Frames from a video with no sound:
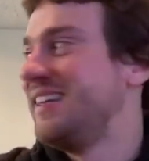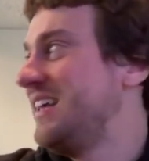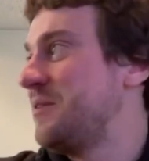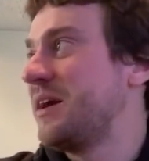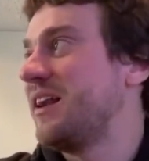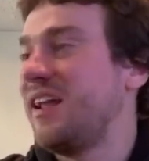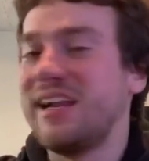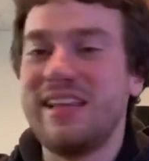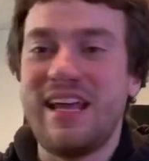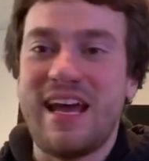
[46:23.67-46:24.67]
Yeah, we got a lot
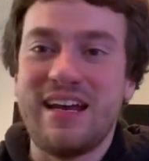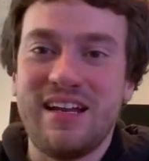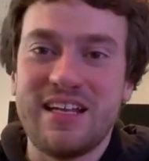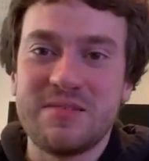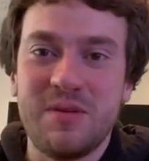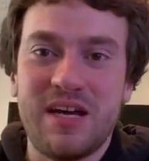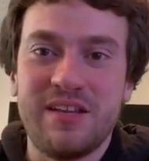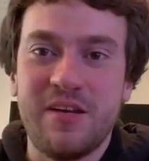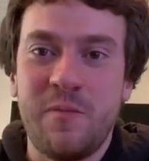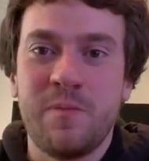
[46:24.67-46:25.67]
of data analytics we got to
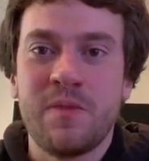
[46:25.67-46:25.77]
do.